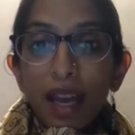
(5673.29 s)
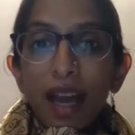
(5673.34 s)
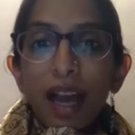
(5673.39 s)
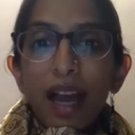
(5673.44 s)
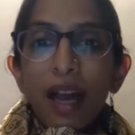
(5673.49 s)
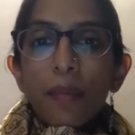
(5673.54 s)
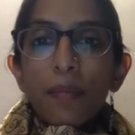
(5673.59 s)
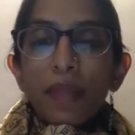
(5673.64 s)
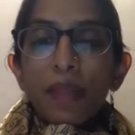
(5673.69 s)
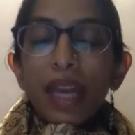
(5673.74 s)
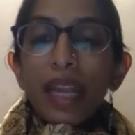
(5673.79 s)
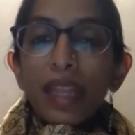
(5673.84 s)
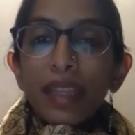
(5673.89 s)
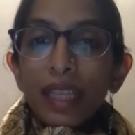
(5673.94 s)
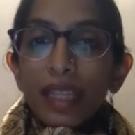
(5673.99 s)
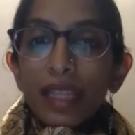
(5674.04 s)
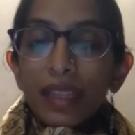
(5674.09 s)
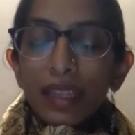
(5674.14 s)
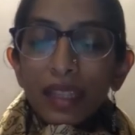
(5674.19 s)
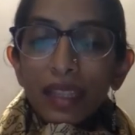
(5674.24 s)
And I
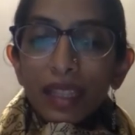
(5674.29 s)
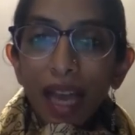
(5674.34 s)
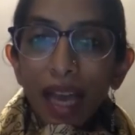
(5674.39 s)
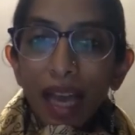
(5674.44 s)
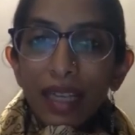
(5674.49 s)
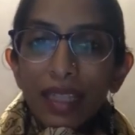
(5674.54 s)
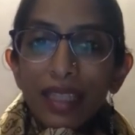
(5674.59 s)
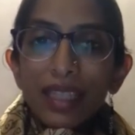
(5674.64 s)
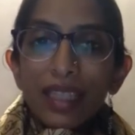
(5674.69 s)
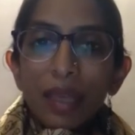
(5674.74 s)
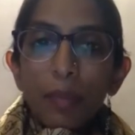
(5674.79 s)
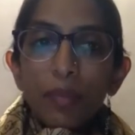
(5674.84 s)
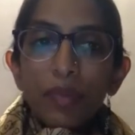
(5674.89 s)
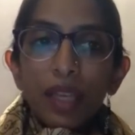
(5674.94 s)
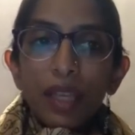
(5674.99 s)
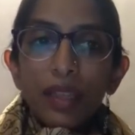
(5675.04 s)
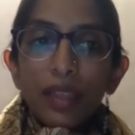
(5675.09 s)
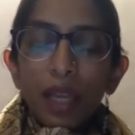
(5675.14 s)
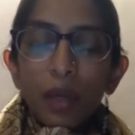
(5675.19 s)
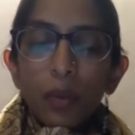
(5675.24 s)
think that's
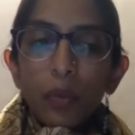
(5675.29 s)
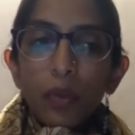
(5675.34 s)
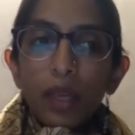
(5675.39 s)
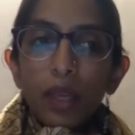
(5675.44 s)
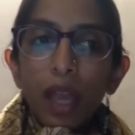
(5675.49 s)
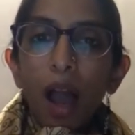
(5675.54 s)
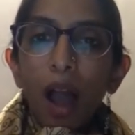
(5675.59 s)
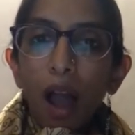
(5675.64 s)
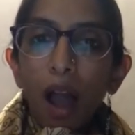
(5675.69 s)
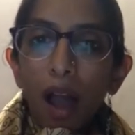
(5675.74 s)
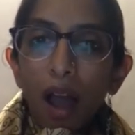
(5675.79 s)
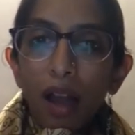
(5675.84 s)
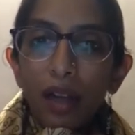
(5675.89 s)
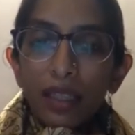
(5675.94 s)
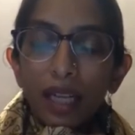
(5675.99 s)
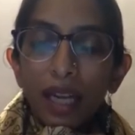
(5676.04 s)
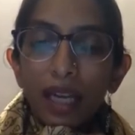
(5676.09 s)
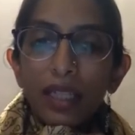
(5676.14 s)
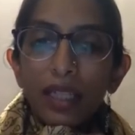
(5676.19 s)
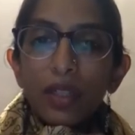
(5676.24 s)
something that we are
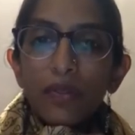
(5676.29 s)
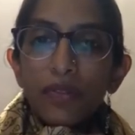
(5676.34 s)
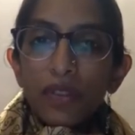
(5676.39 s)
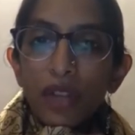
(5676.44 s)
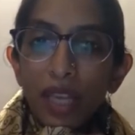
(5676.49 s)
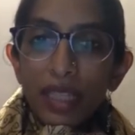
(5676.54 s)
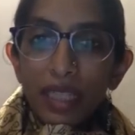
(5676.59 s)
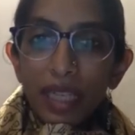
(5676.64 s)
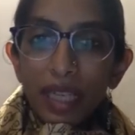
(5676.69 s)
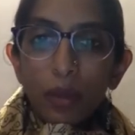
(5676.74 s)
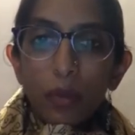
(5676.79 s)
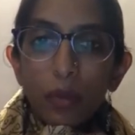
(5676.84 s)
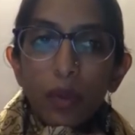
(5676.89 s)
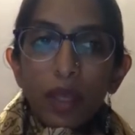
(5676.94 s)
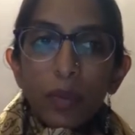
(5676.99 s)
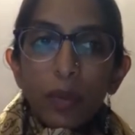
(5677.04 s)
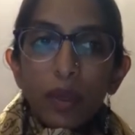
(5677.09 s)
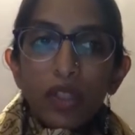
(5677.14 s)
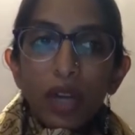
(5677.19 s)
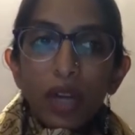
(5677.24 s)
kind of wrestling
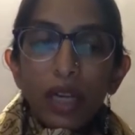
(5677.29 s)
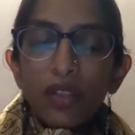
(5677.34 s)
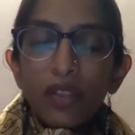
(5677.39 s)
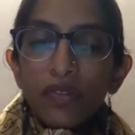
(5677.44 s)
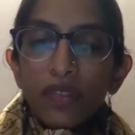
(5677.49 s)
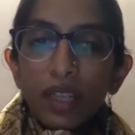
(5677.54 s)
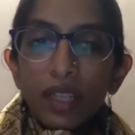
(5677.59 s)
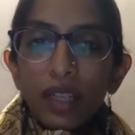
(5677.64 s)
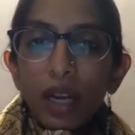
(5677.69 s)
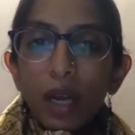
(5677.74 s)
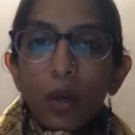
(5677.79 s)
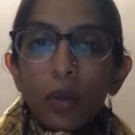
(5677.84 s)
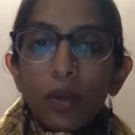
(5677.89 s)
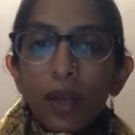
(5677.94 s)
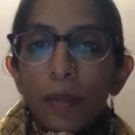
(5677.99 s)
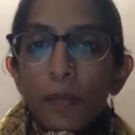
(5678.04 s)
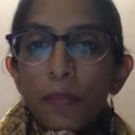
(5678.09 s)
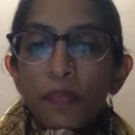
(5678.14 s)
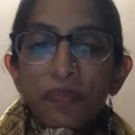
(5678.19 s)
with. We're trying to figure out,